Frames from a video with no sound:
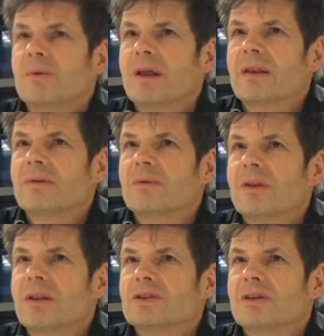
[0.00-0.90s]
when
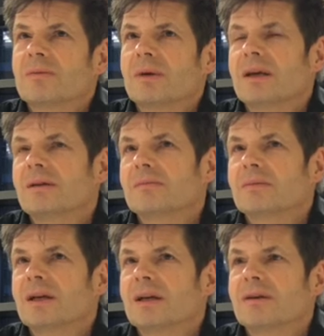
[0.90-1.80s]
when they shouldn't be and
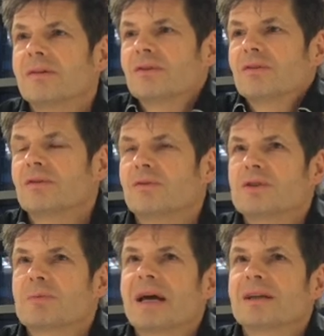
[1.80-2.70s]
you know you have to sort of
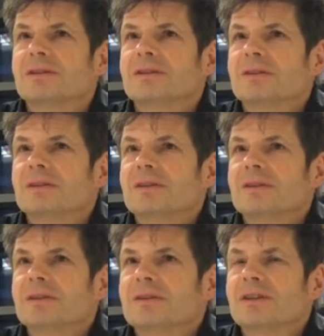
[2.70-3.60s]
respect
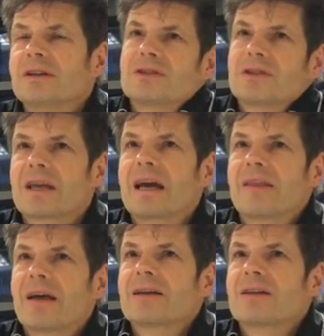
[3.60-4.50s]
so it's just
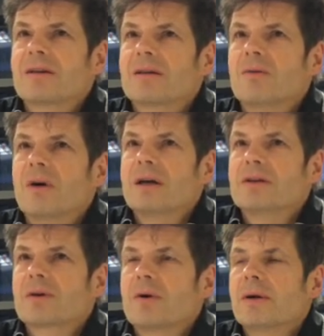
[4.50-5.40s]
getting that right
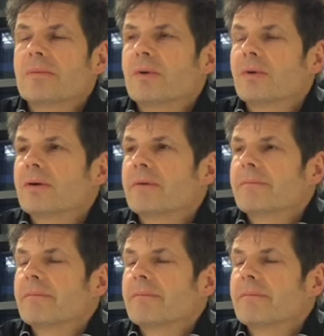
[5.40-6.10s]
is quite important